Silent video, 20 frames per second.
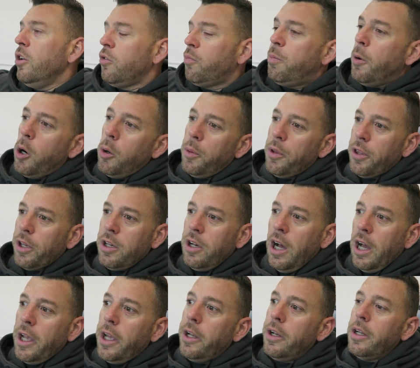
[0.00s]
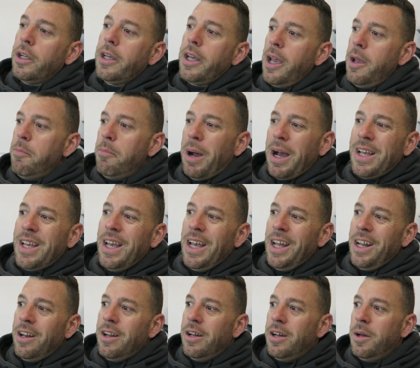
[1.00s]
spoke with the client, came back
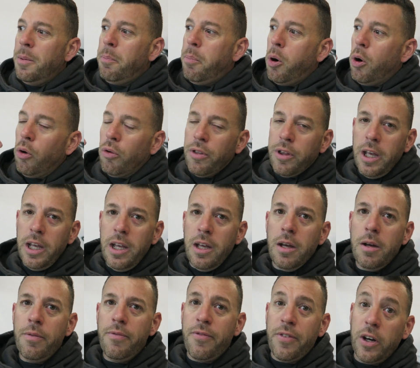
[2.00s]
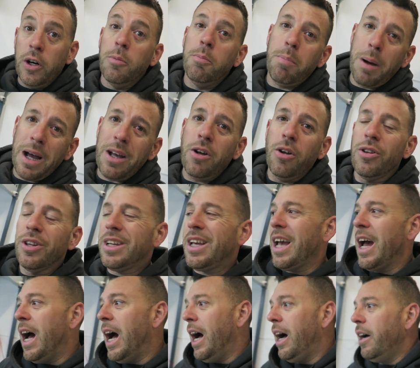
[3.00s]
in, put the film back on the
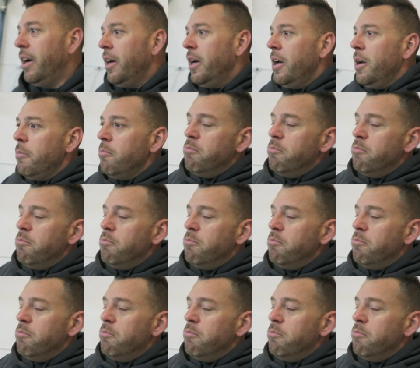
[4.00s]
car,